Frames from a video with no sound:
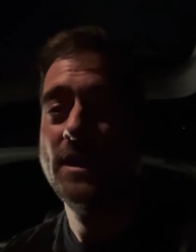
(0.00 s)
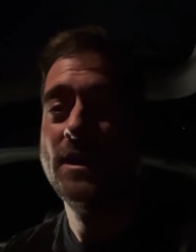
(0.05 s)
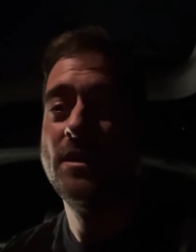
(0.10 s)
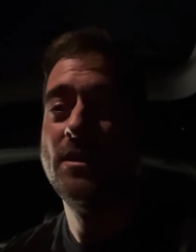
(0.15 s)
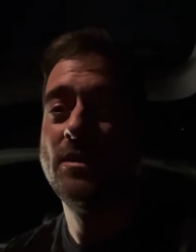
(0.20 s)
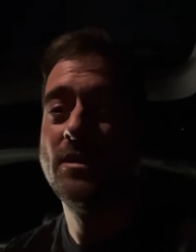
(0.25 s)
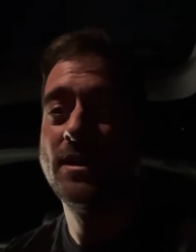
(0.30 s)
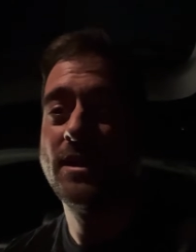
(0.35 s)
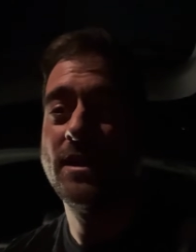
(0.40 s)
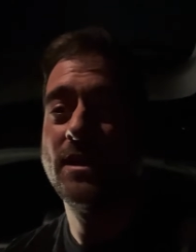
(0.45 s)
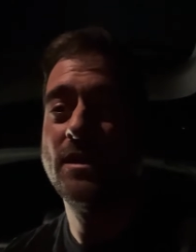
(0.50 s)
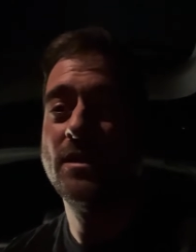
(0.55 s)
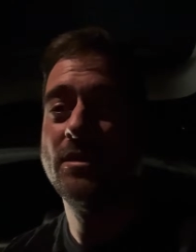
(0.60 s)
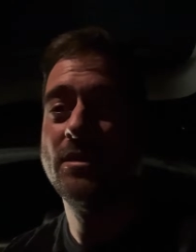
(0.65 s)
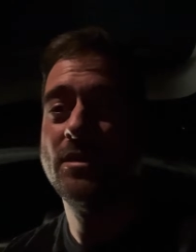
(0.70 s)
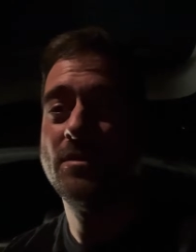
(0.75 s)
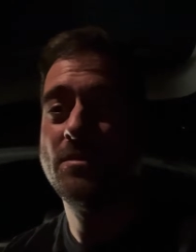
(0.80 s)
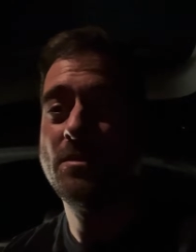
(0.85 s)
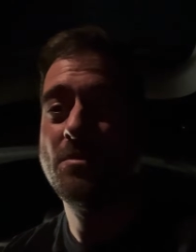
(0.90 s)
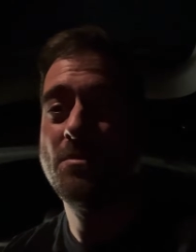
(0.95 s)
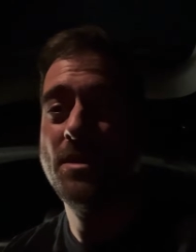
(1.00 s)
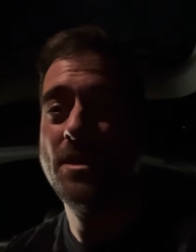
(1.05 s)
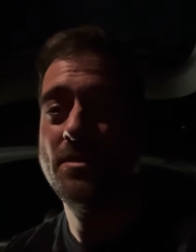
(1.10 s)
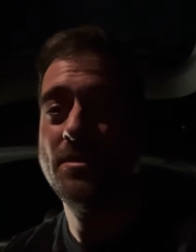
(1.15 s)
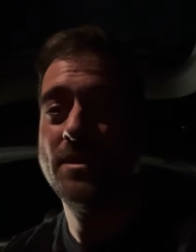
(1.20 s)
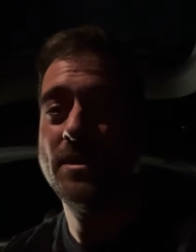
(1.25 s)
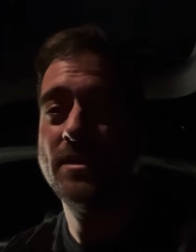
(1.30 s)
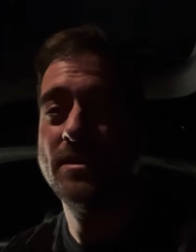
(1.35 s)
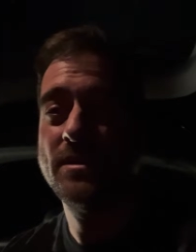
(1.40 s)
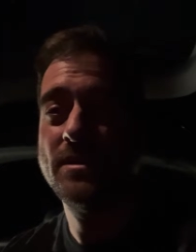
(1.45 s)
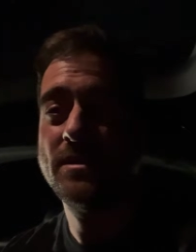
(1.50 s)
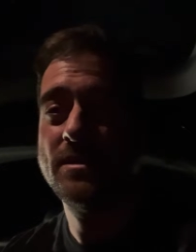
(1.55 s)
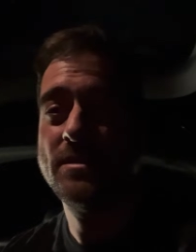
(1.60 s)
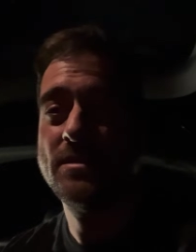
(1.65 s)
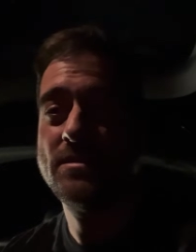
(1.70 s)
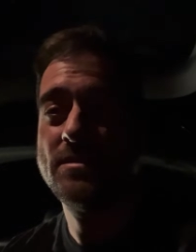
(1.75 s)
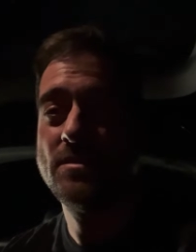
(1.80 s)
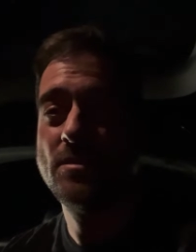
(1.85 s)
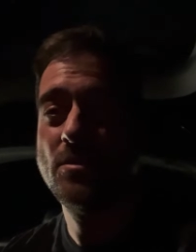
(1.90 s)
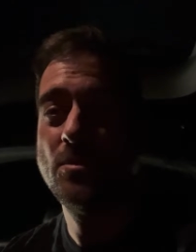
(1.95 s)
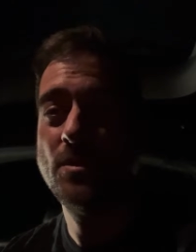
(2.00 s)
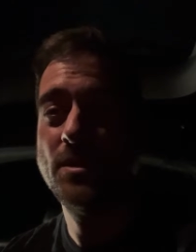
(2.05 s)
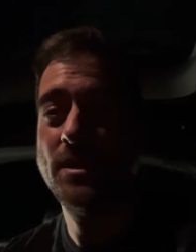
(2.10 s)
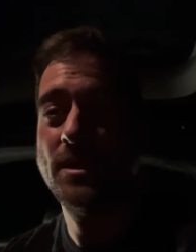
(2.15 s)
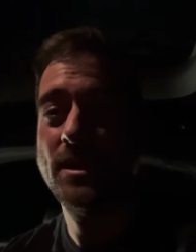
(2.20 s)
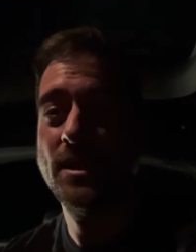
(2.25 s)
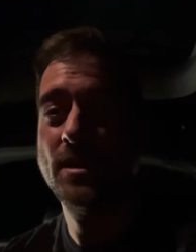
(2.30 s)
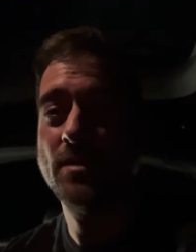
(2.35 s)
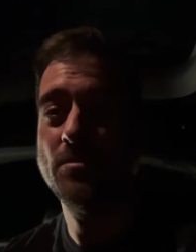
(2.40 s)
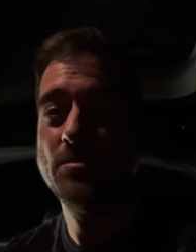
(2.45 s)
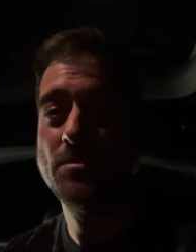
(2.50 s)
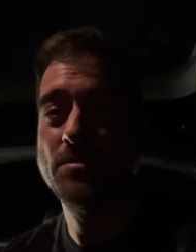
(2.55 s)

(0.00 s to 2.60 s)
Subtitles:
I'm going to get on up that mountain and see what we can get.